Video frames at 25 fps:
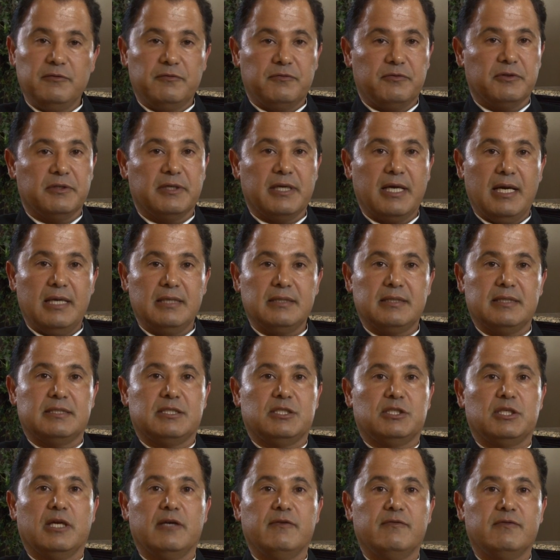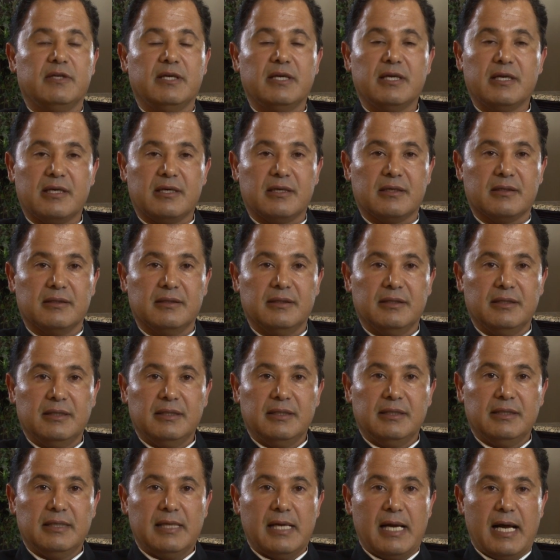for guys that shave their hair.
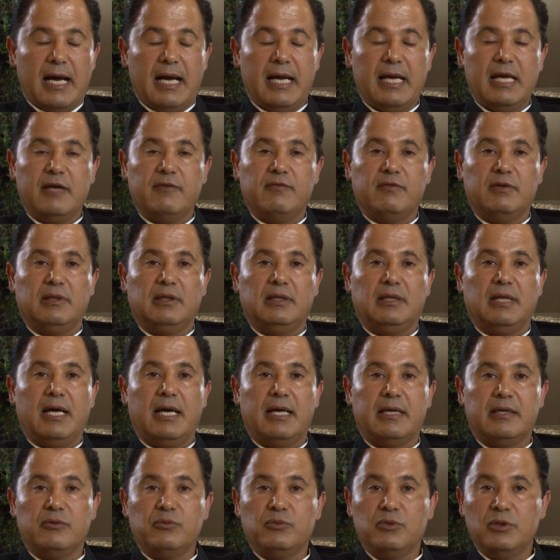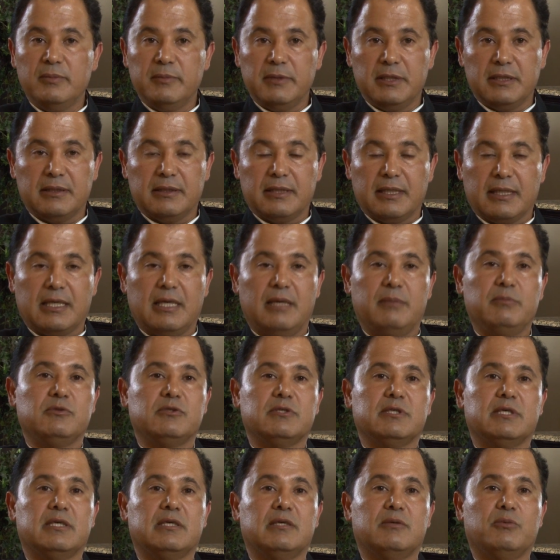I have a lot of women that comes
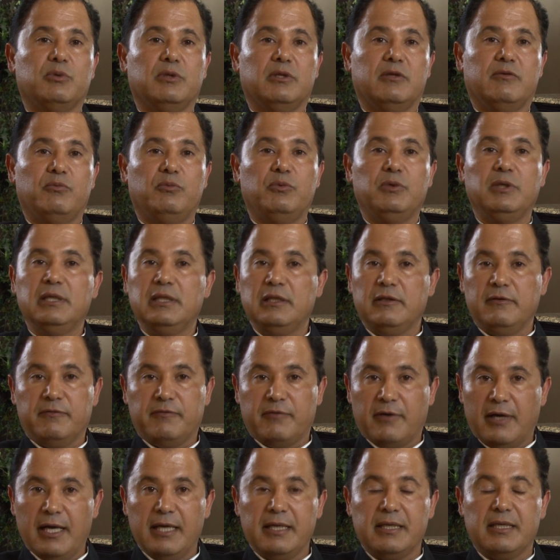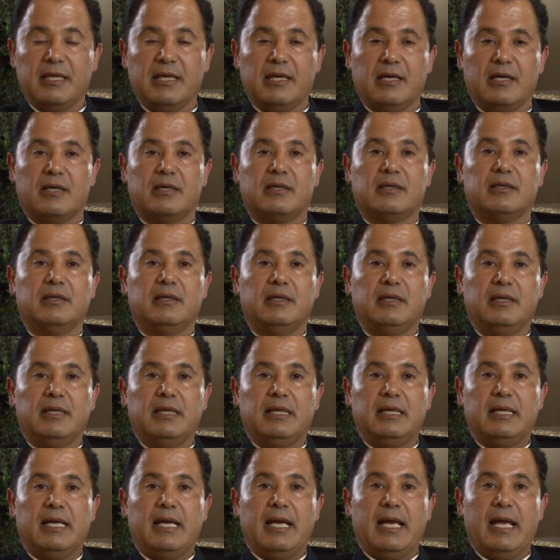here with really fine hair
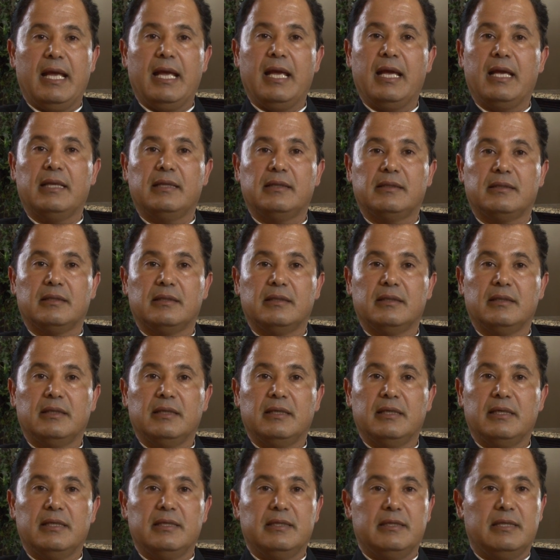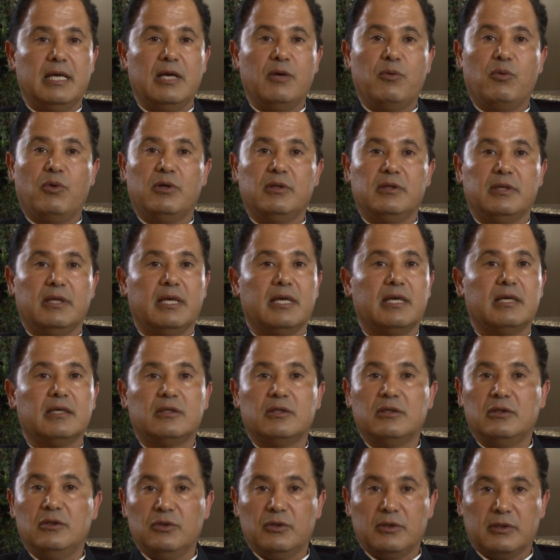and they want their hair
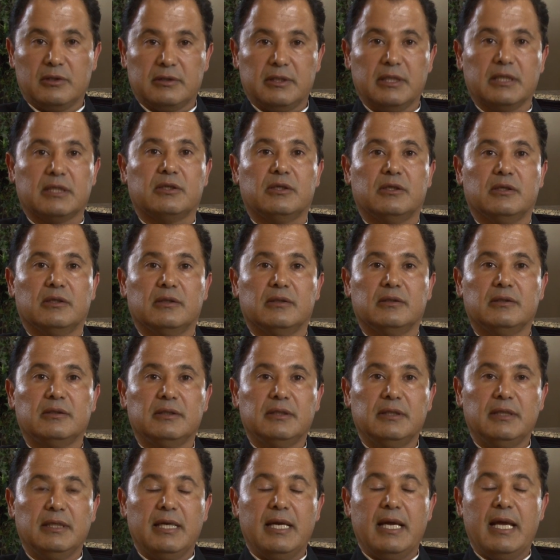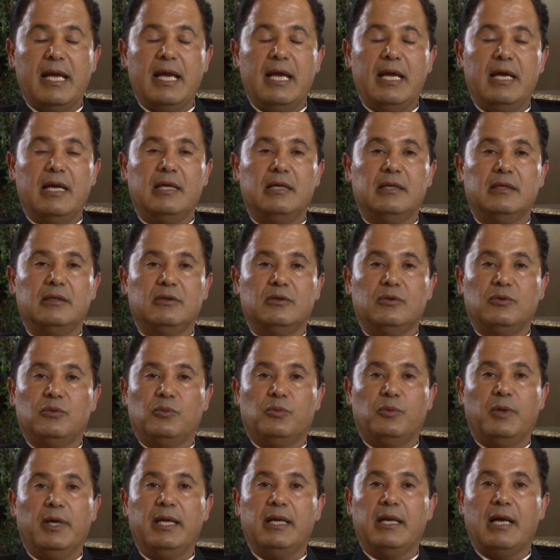to look thicker. And
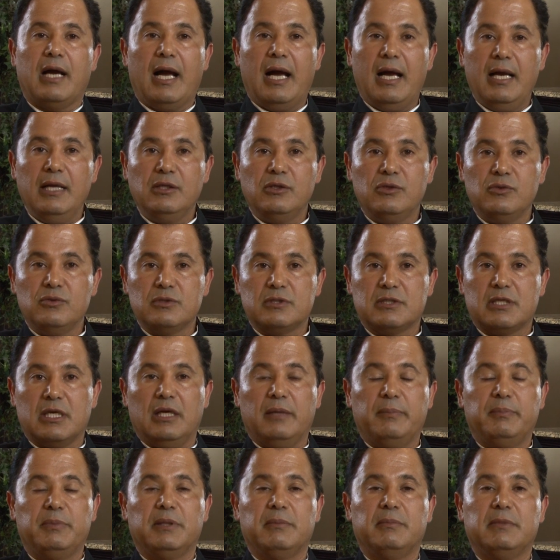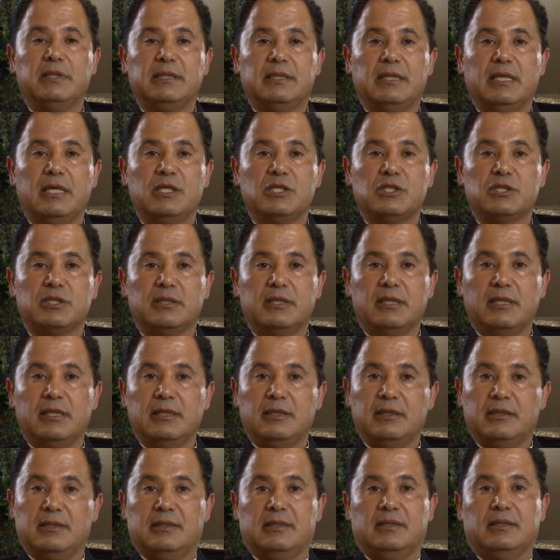when I do scalp pigmentation
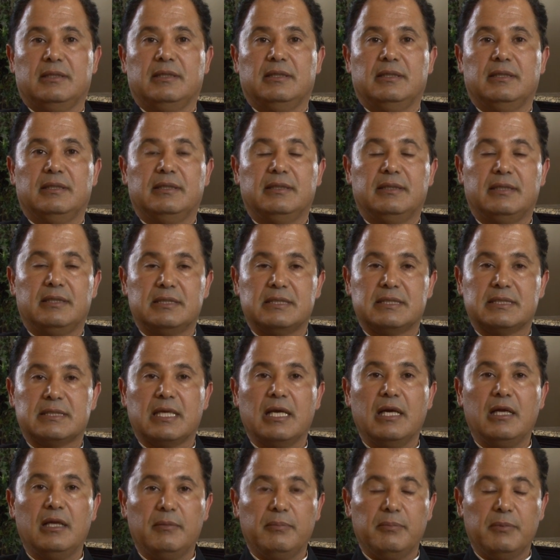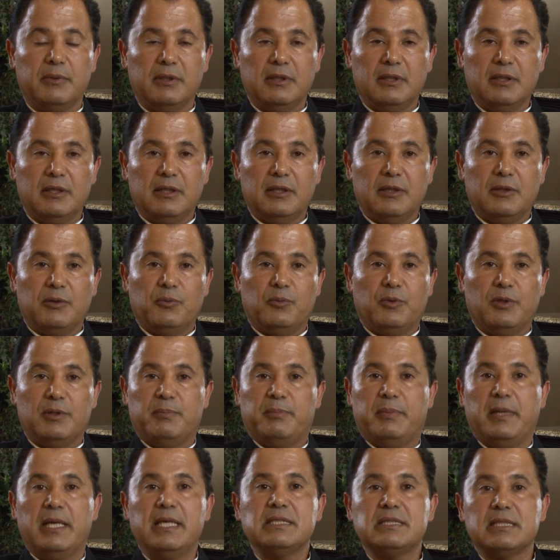in their scalp, what
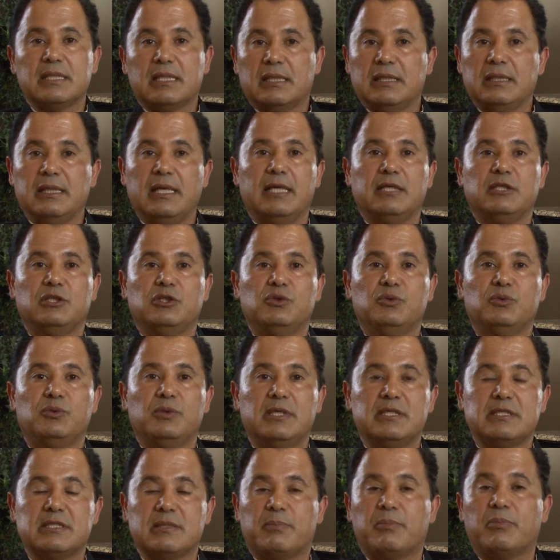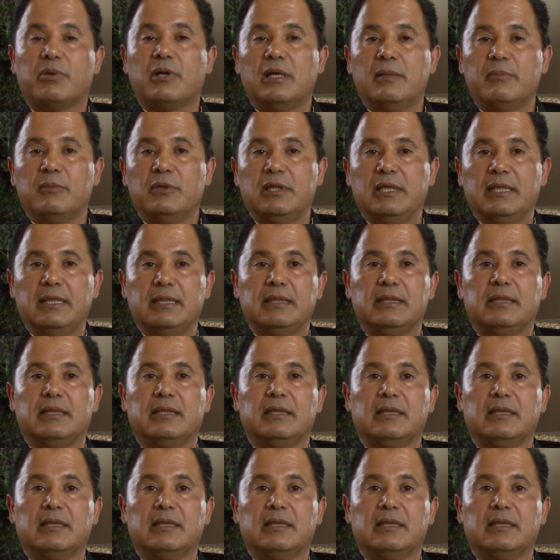basically I do is a permanent